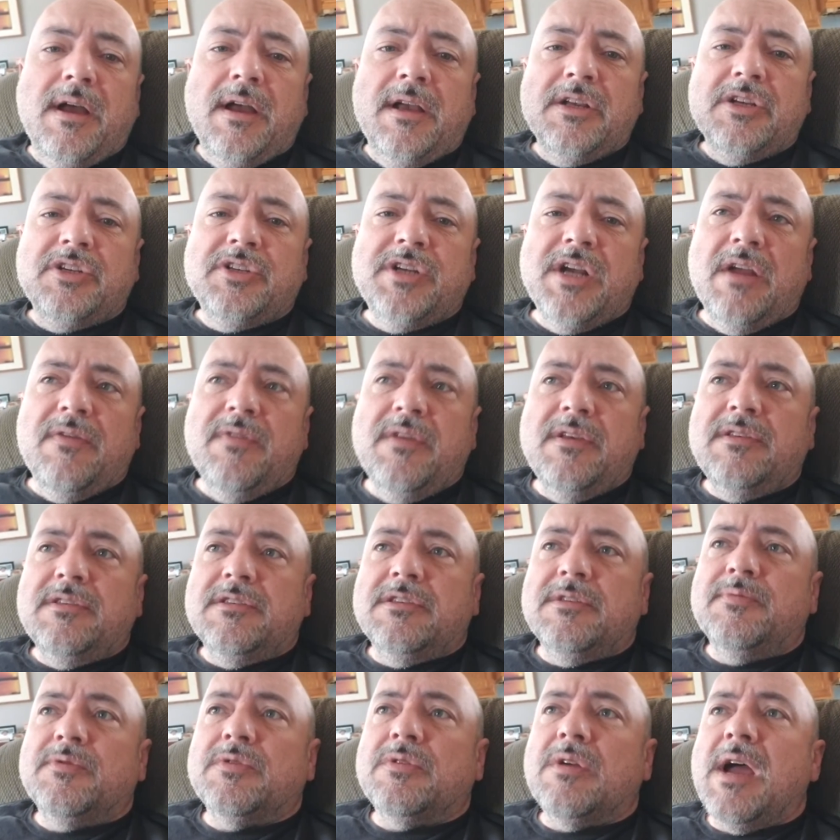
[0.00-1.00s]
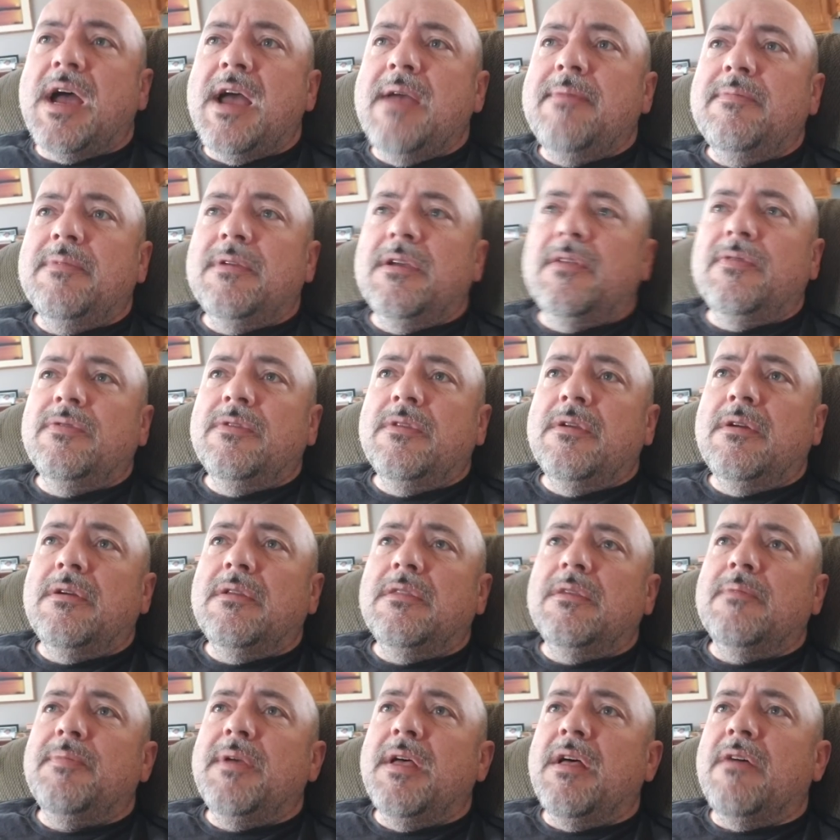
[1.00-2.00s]
Share this, subscribe, hit
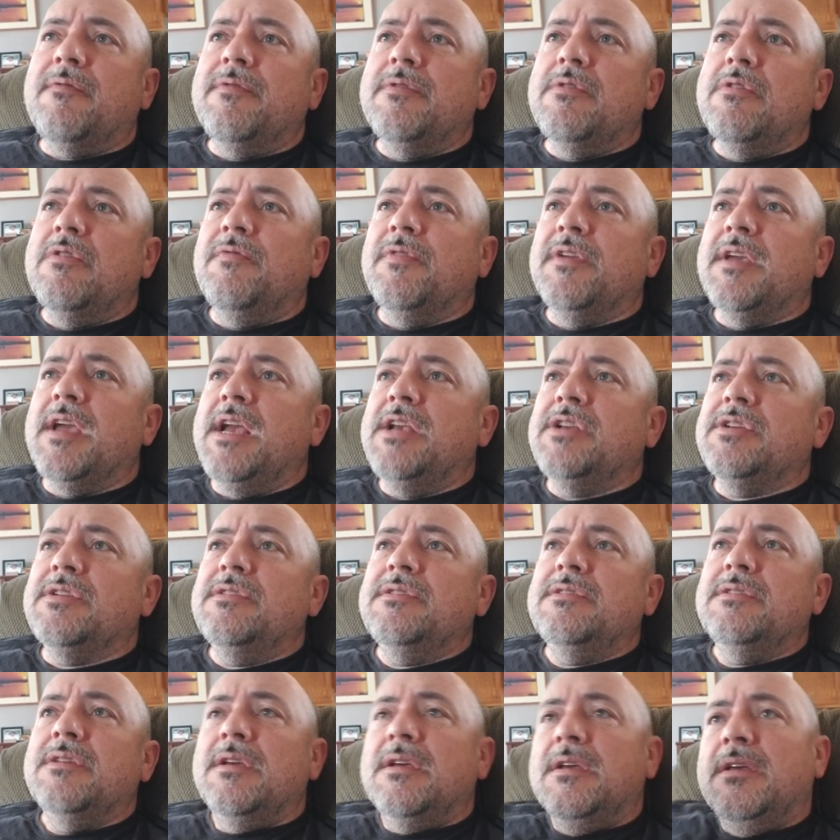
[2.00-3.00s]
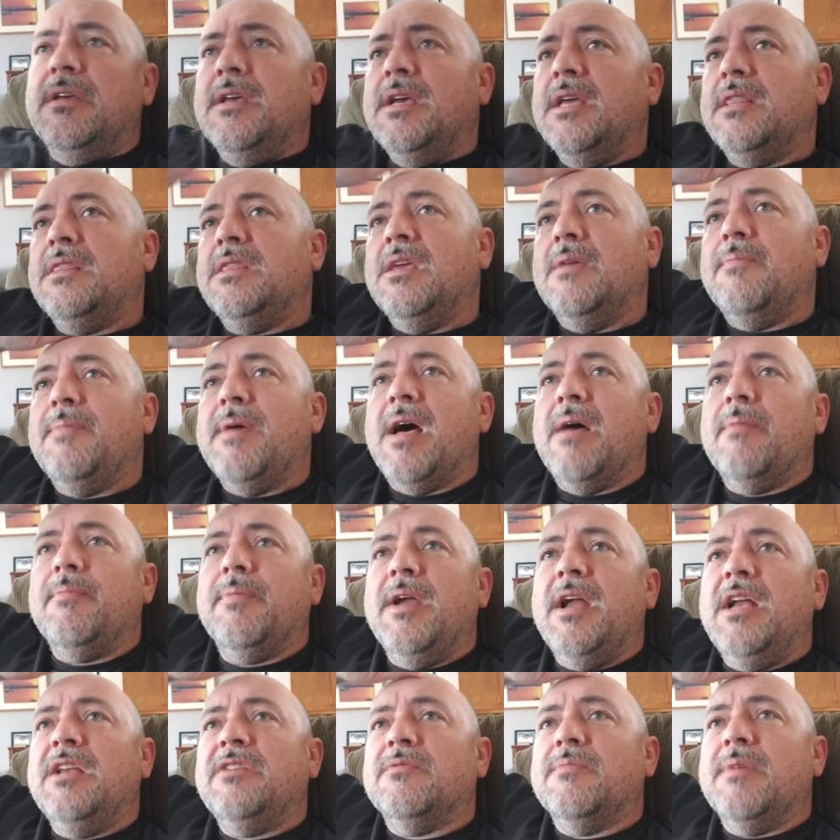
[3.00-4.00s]
the bell for notifications, hit the About
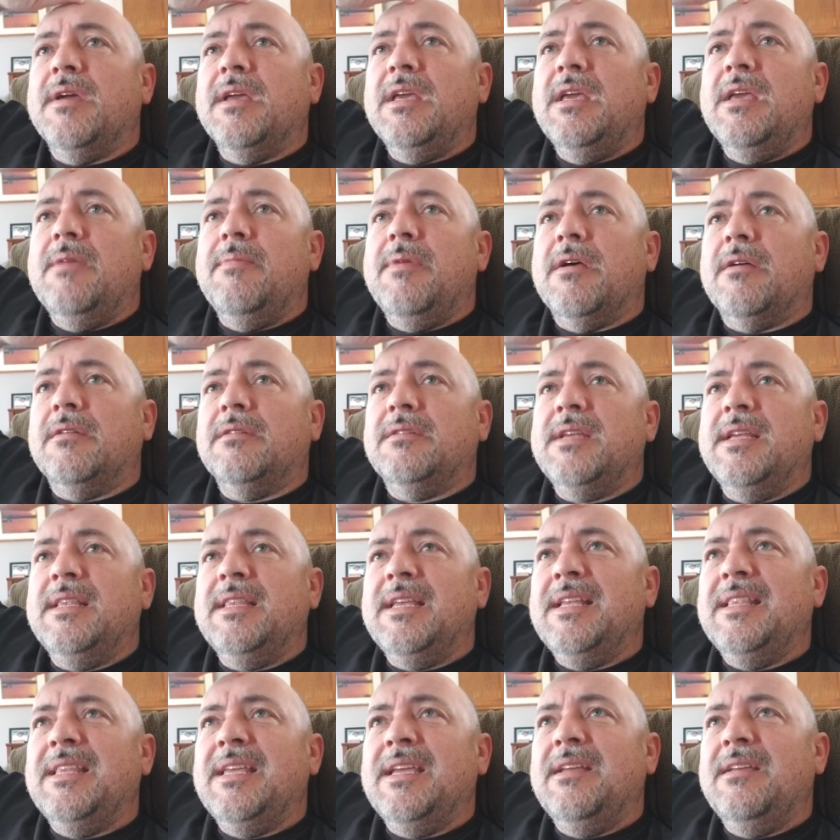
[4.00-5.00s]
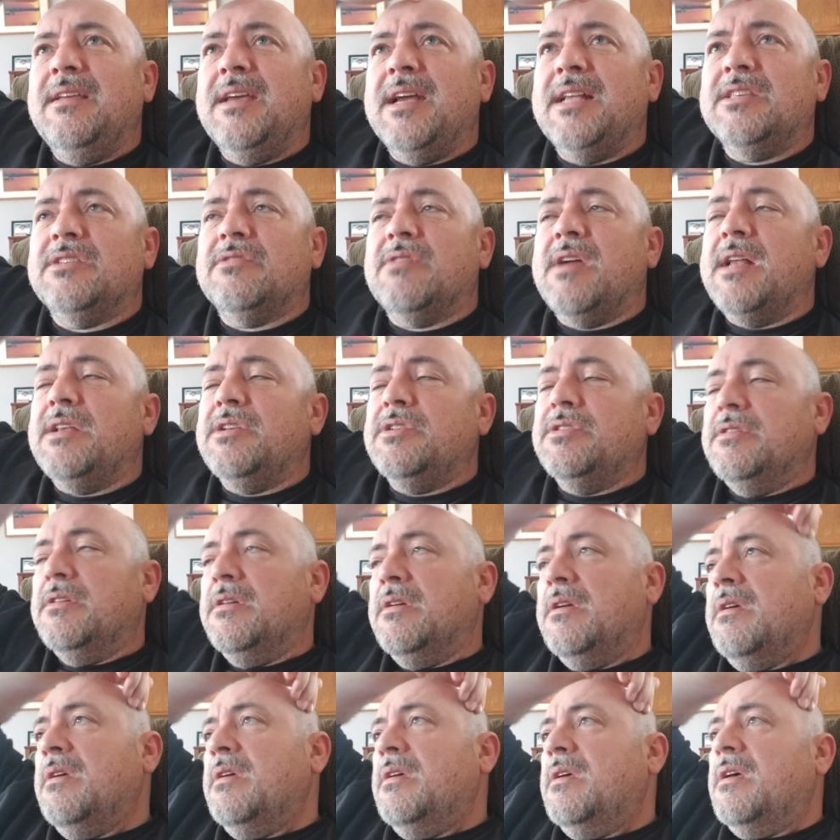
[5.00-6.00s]
page for my email. Ding, ding, ding, head scratch.
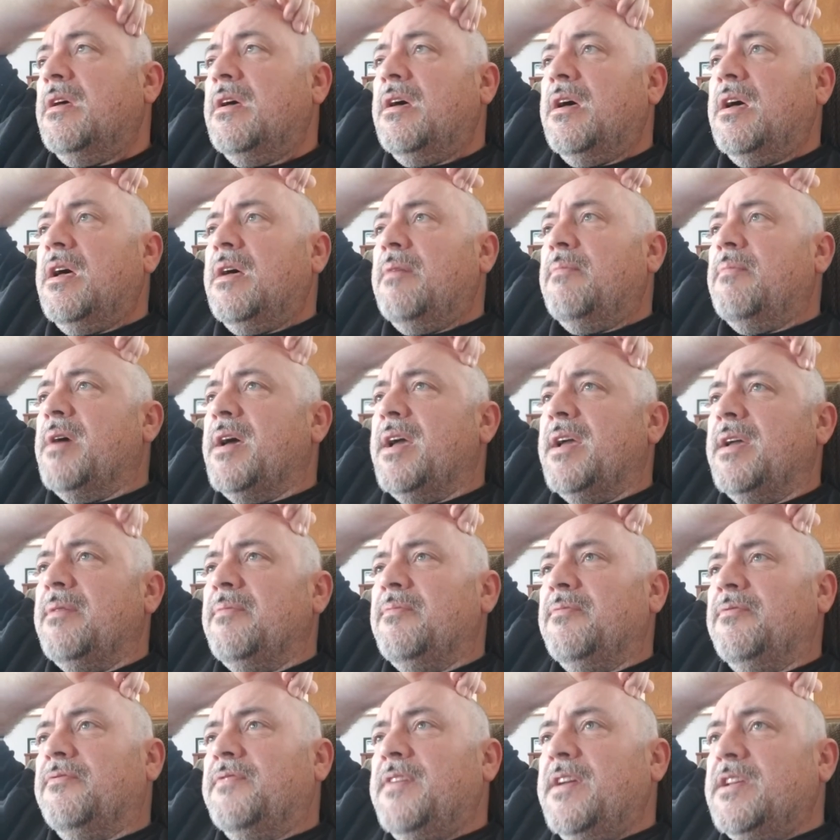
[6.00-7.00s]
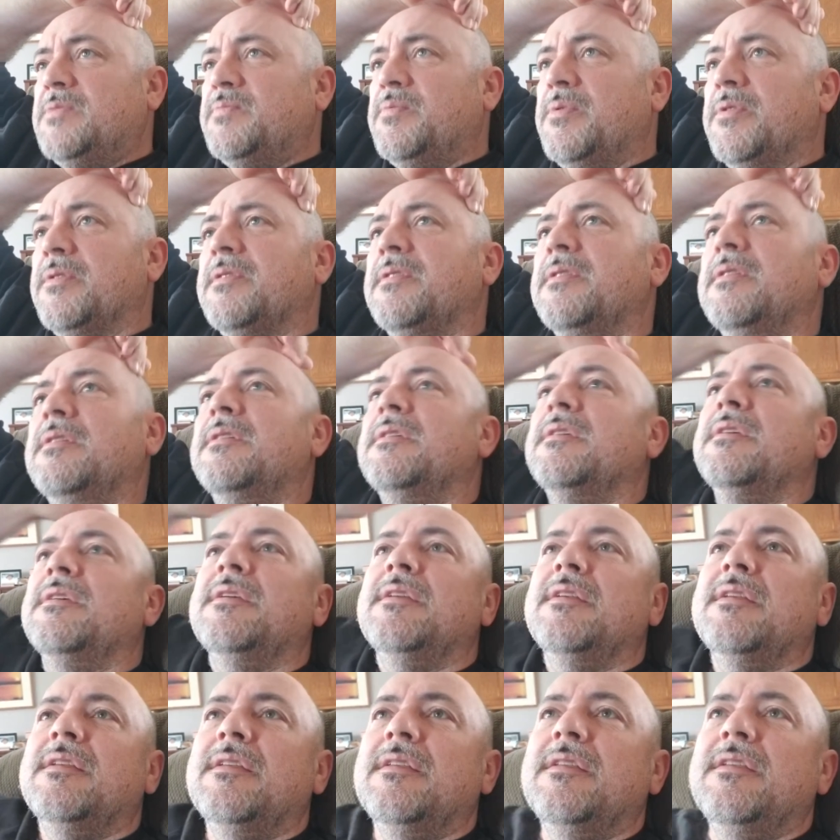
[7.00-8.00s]
My Facebook,
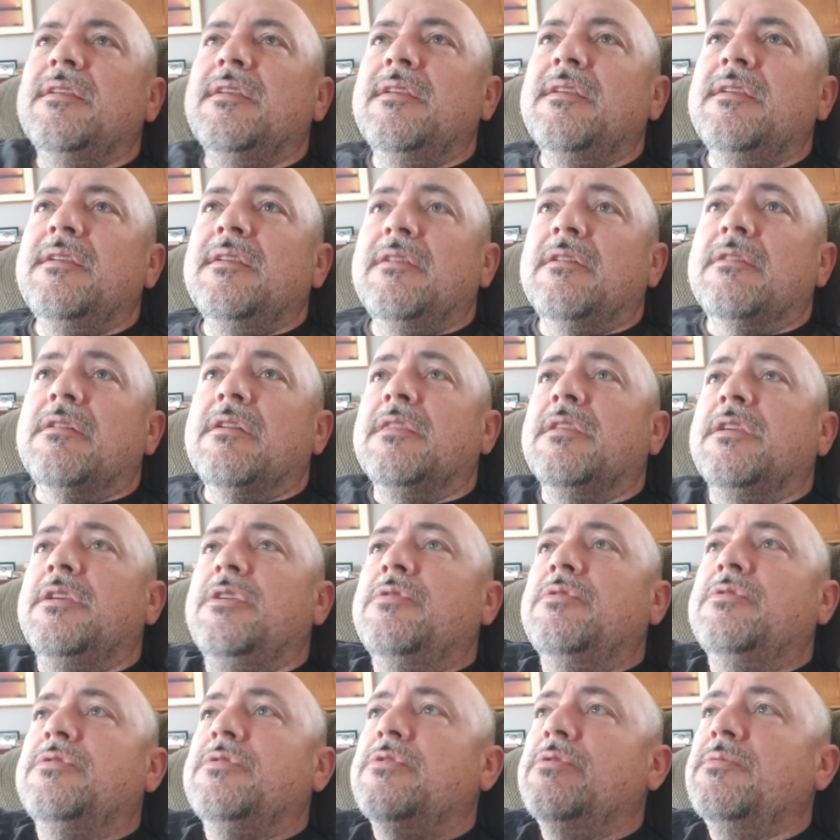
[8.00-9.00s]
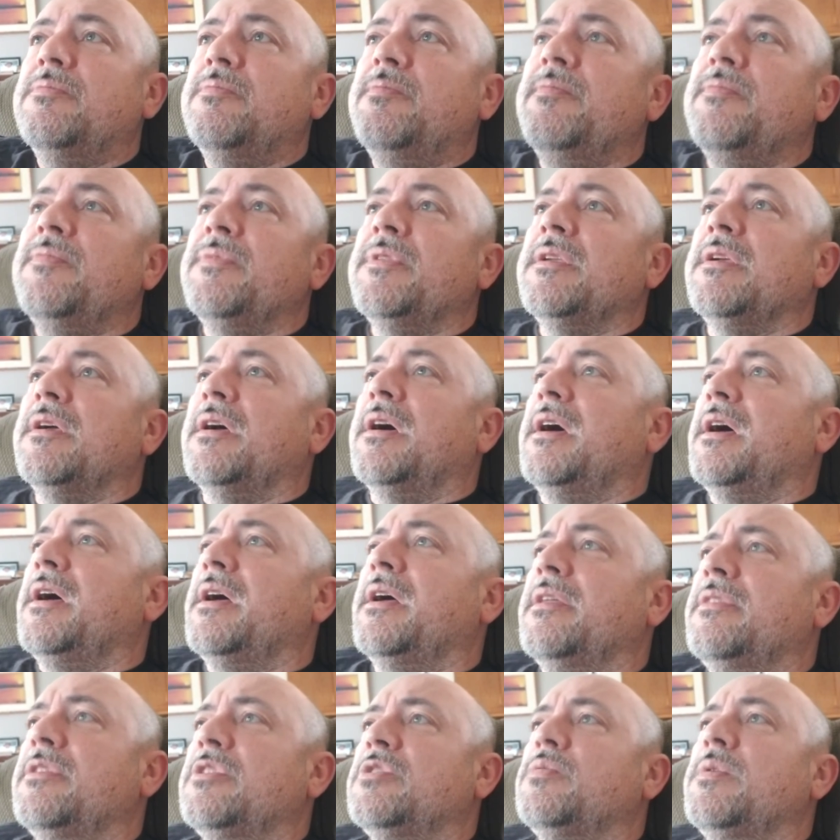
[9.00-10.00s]
you're on the YouTube,
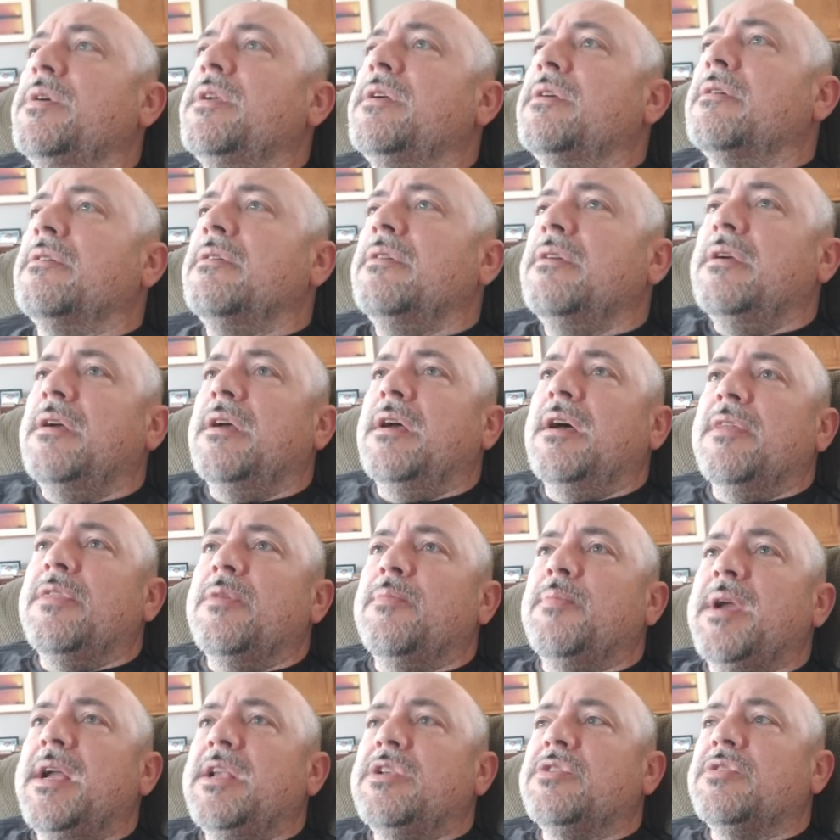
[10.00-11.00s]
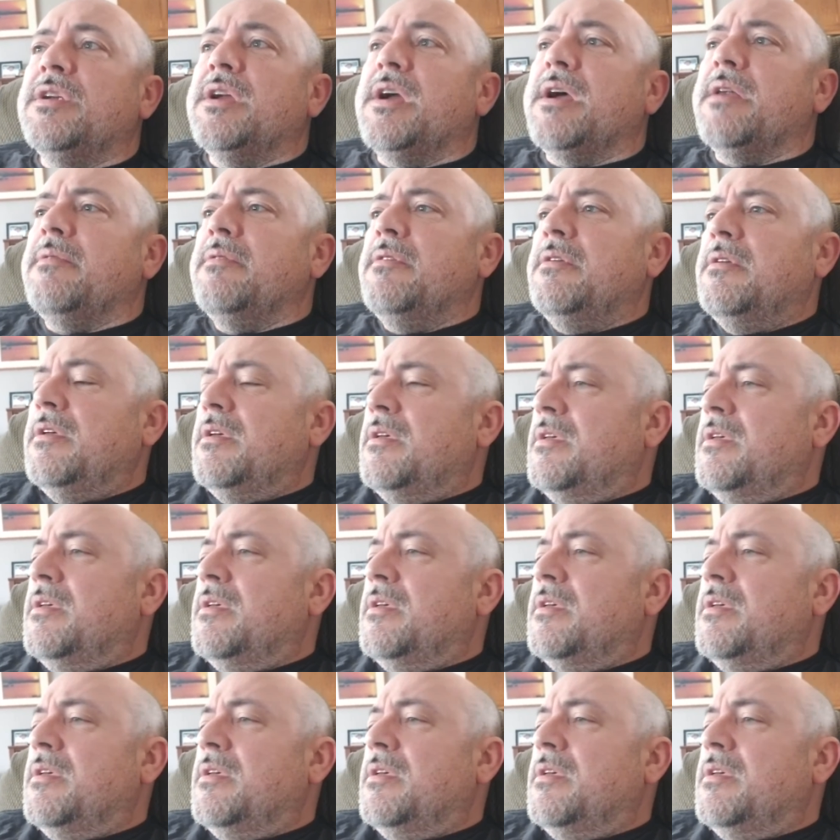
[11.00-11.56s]
the Twitter, the Patreon.